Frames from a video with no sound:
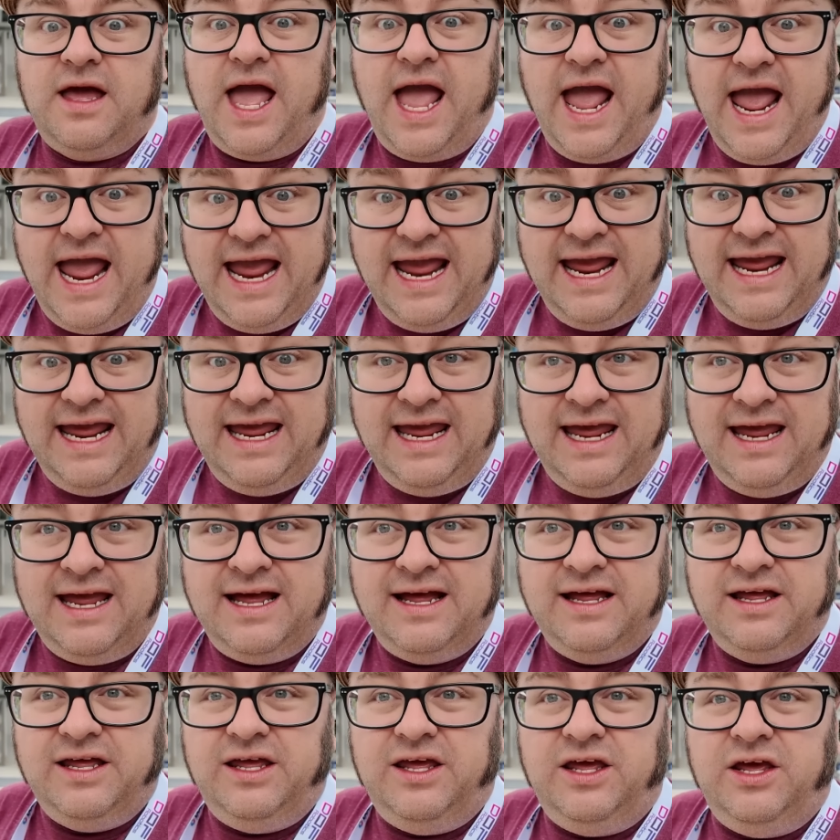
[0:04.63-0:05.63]
Hey,
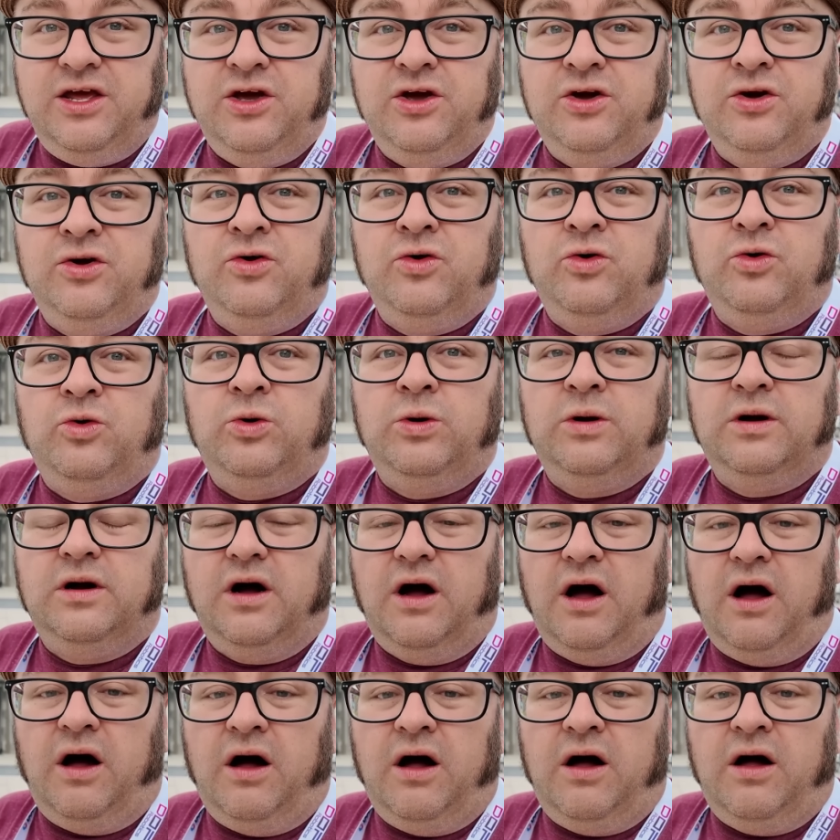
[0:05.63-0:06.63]
you
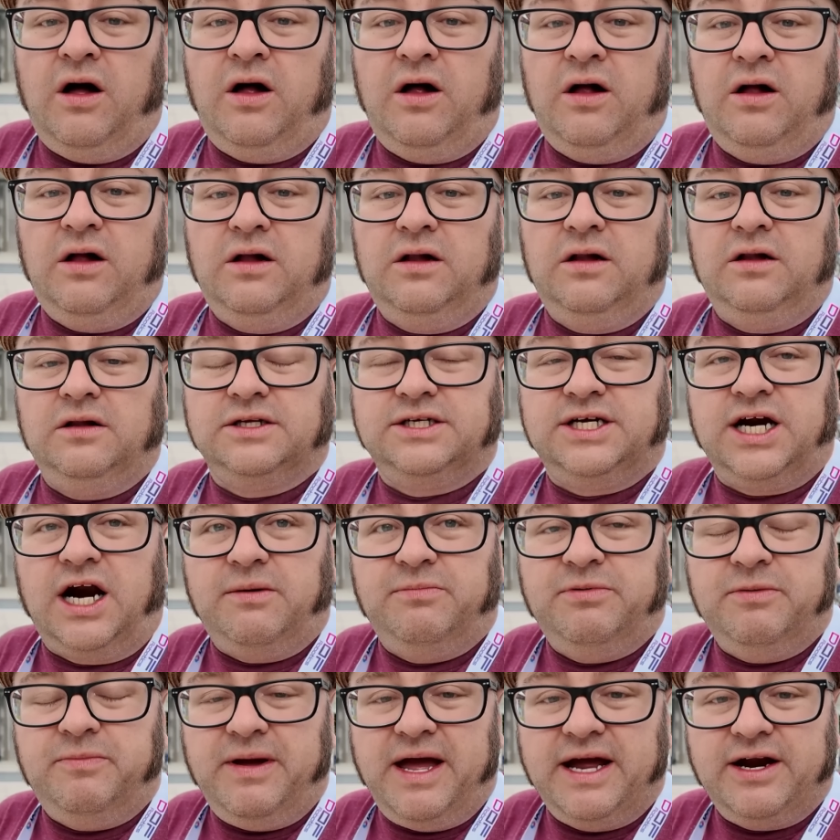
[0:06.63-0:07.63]
all,
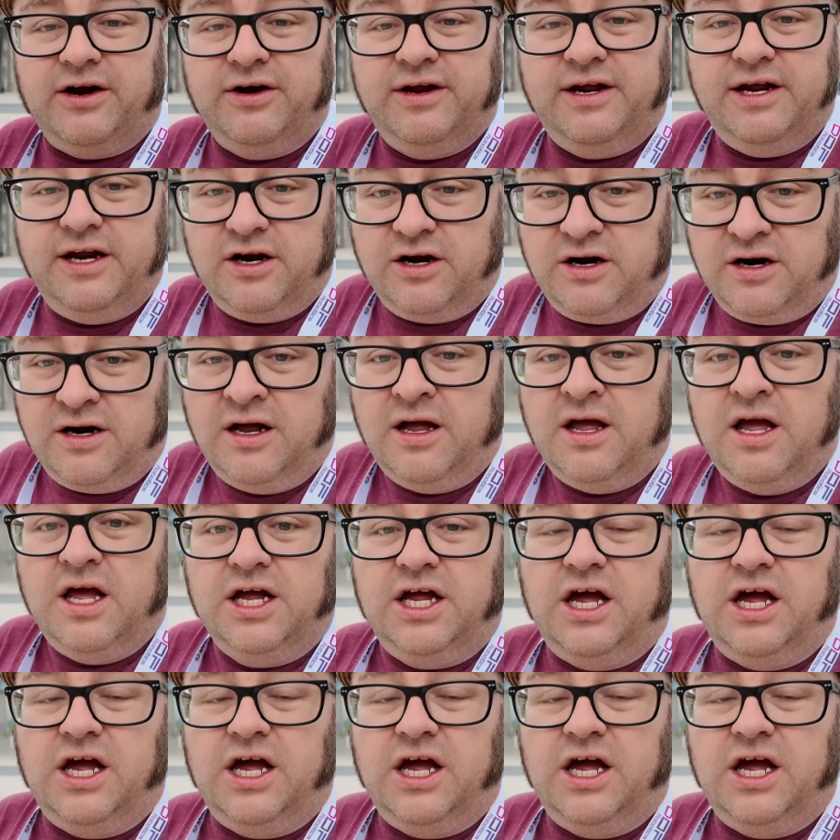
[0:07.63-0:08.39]
Carpetbagger here,